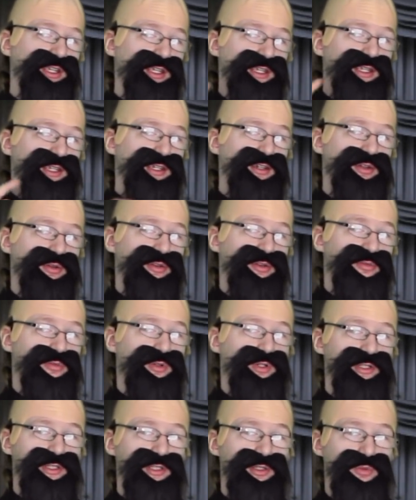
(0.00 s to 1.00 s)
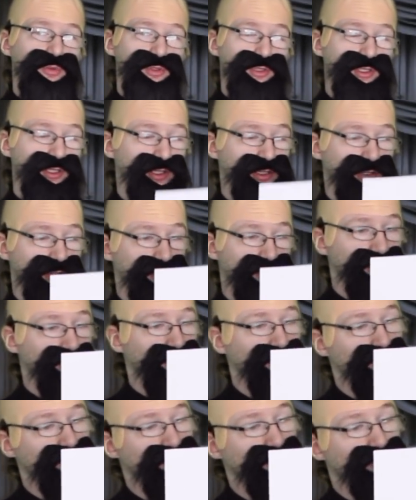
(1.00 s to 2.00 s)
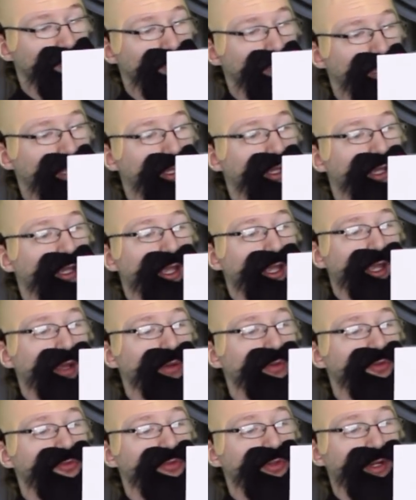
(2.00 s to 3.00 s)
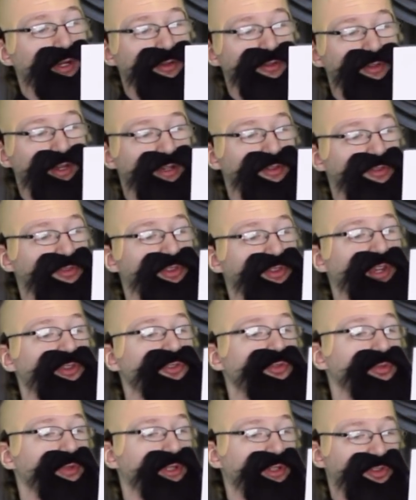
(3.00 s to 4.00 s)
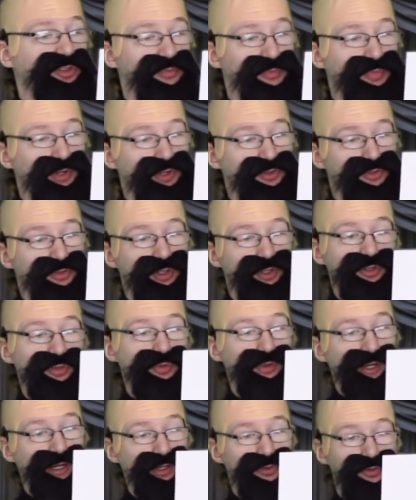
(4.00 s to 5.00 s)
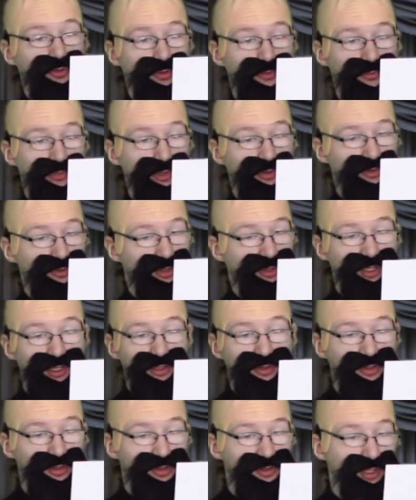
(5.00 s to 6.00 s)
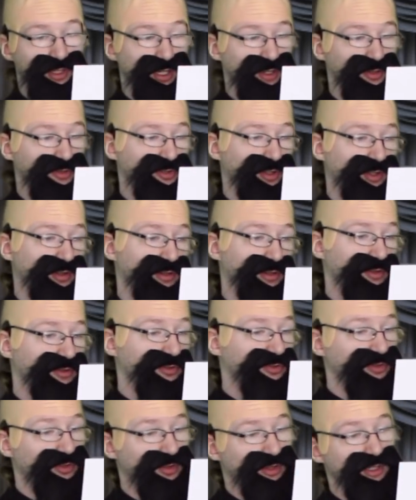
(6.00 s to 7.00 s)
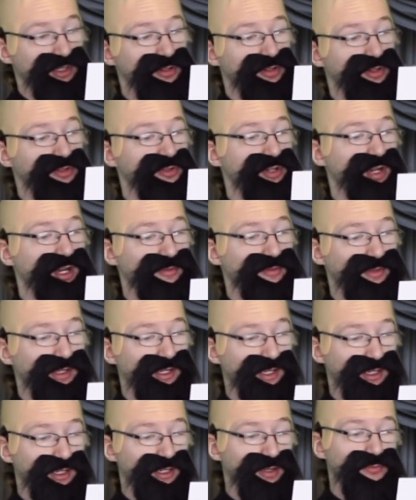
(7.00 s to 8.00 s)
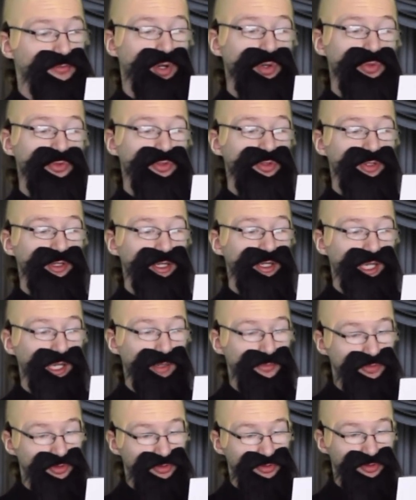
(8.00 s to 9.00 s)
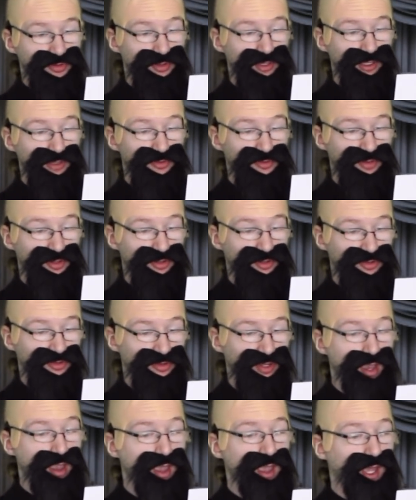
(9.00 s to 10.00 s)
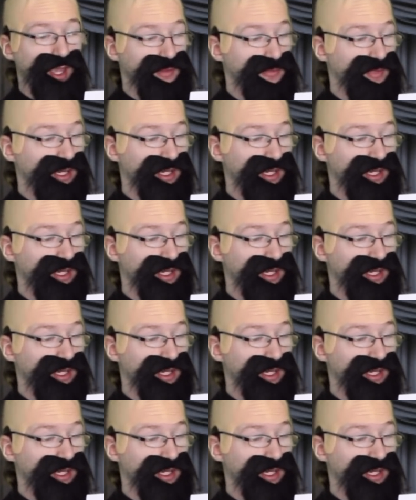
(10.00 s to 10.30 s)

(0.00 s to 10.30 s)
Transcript: Here is what you will learn. How to translate sexual expression into actual music in your guitar solos so that your guitar playing emotionally captures your listeners and